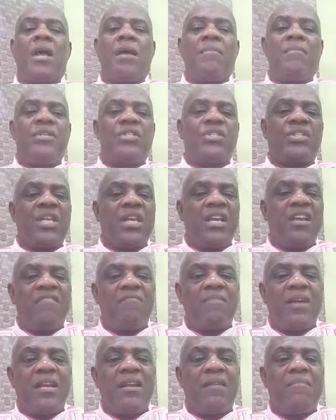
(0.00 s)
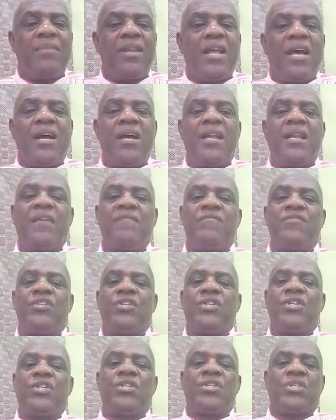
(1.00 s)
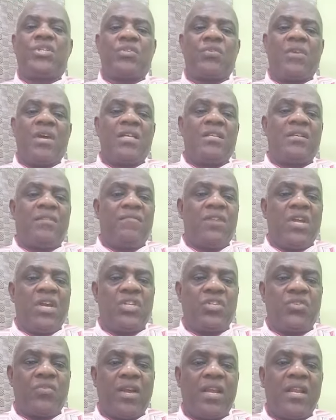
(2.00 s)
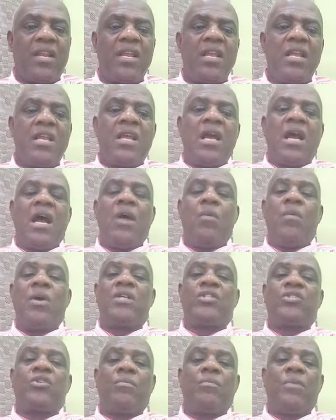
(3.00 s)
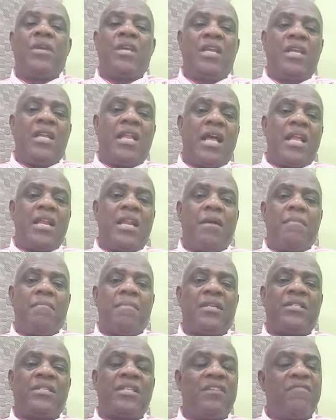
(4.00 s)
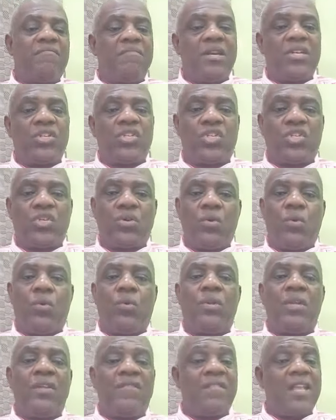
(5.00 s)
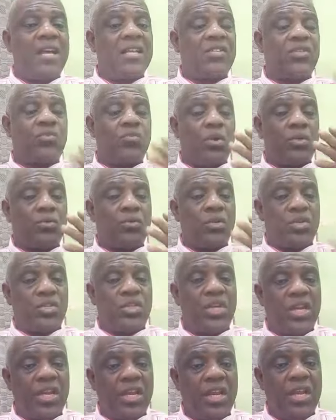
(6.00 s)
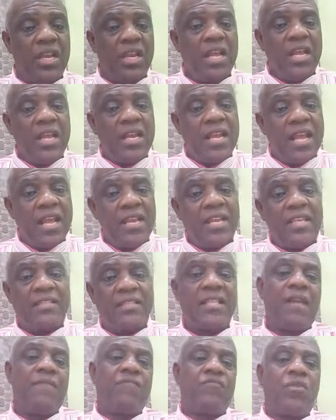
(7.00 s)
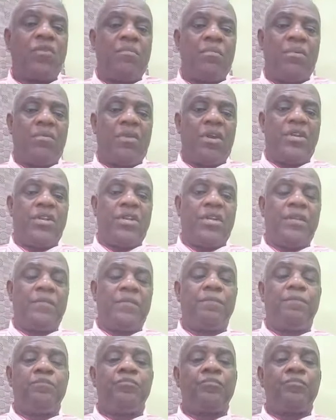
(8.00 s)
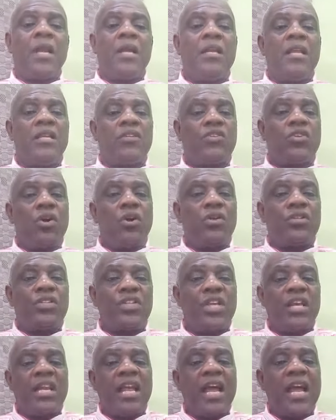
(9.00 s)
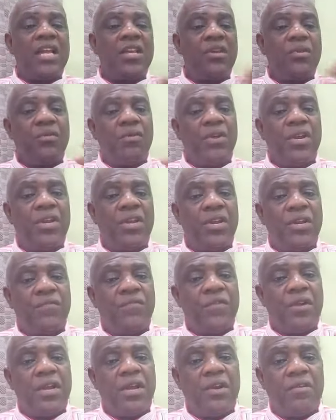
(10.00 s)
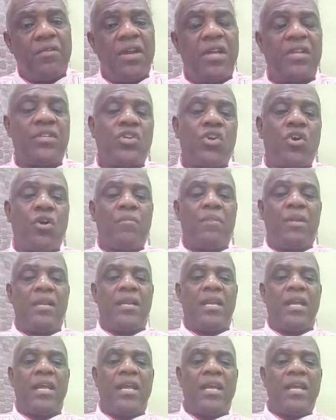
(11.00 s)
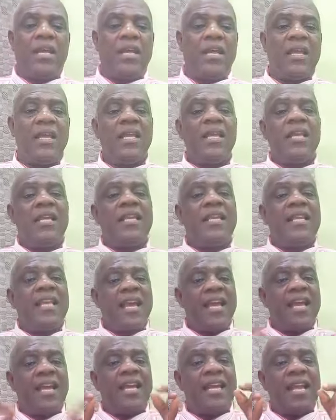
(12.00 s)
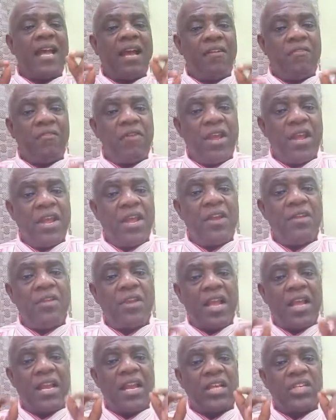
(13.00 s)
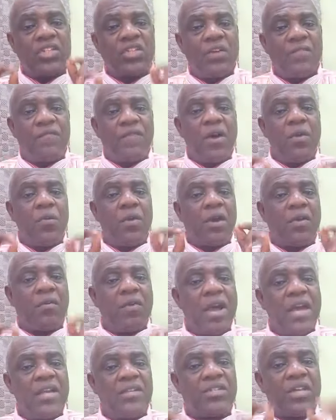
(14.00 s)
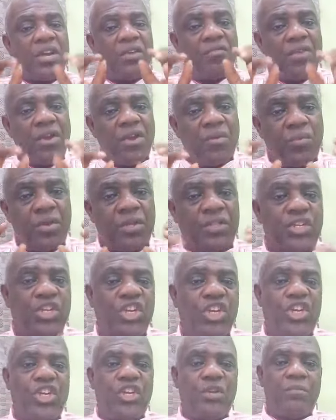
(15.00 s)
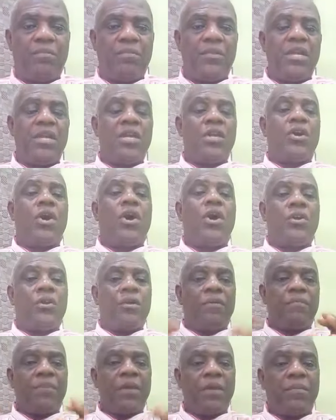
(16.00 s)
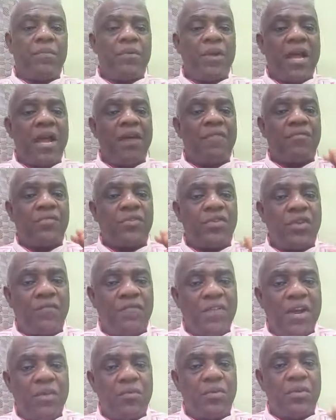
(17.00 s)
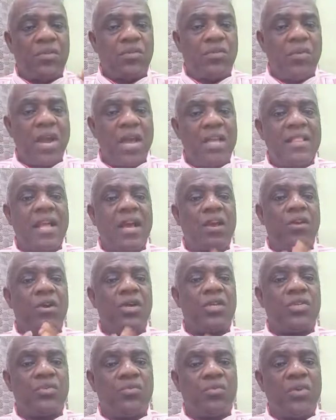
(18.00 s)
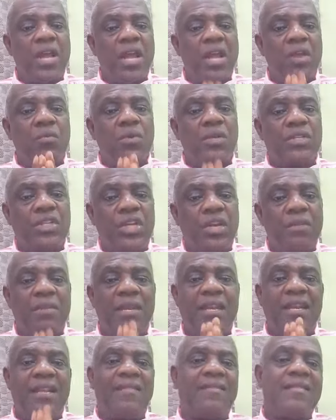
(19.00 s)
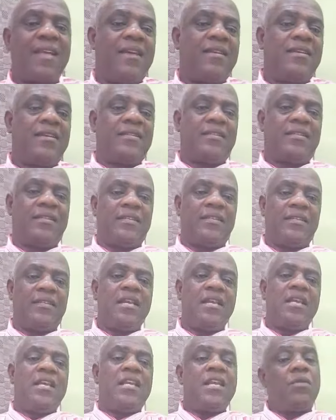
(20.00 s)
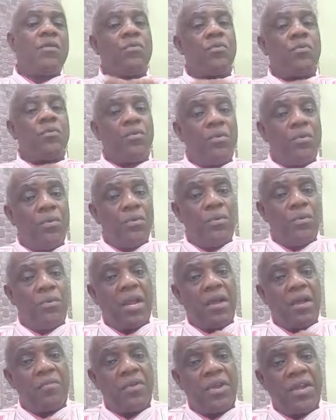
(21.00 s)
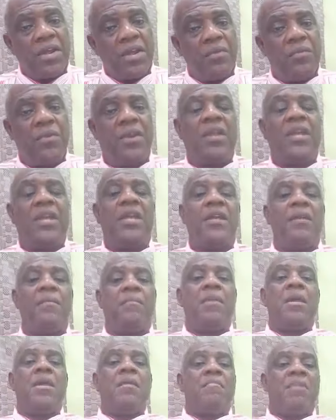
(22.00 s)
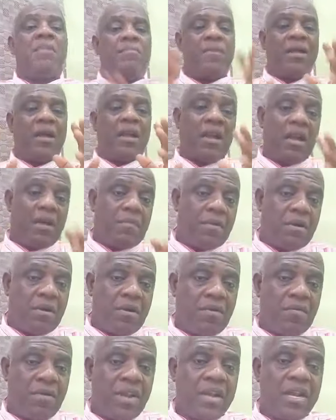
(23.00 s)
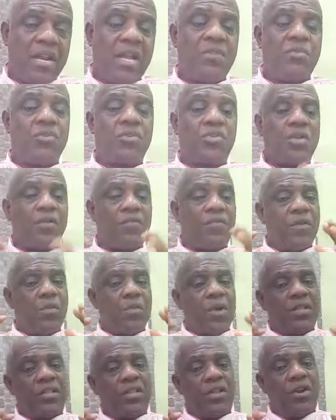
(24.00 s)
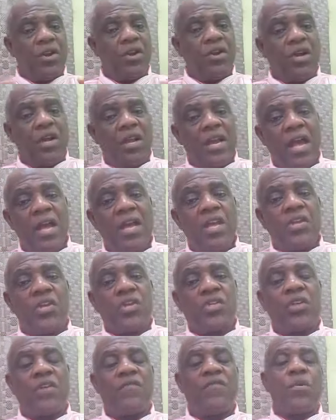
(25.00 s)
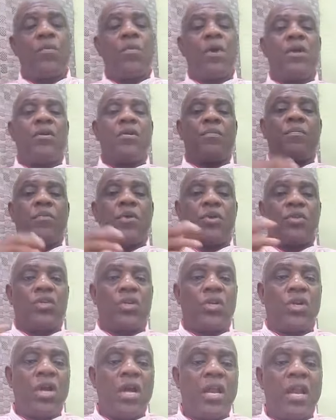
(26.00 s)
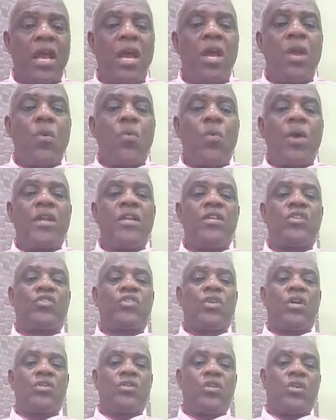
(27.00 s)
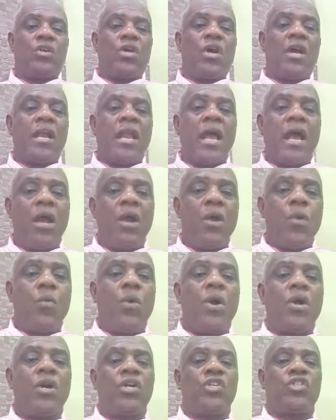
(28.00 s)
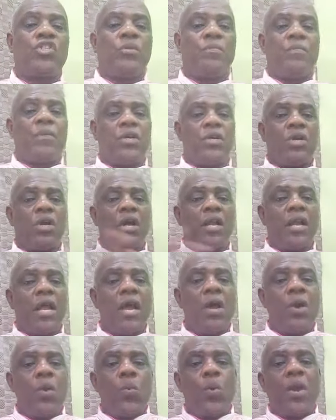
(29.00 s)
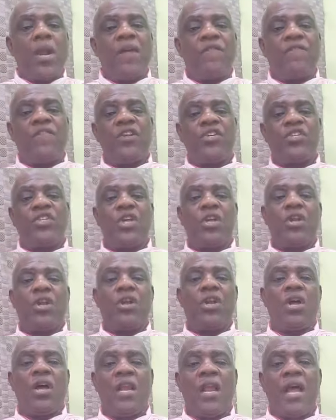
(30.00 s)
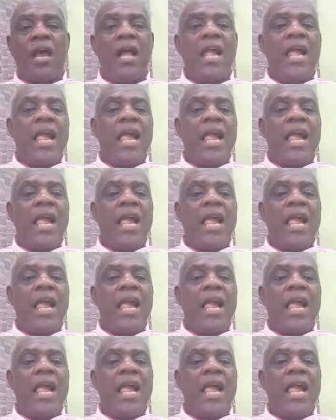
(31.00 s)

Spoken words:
that have been saved by the blood of Jesus Christ of Nazareth. I want to be in that number, save my soul. If that's what you're saying, then it's time to be ready. The song said, are you ready for the great coming day? They that suffer with Christ shall reign with him. All the people that have suffered with Christ are going to reign with him in eternity. They will rule and reign with him. Maybe you're laboring right now. You're suffering one thing or the other. You're suffering one reproach or the other, one insult or the other, one gossip or the other, one affliction or the other.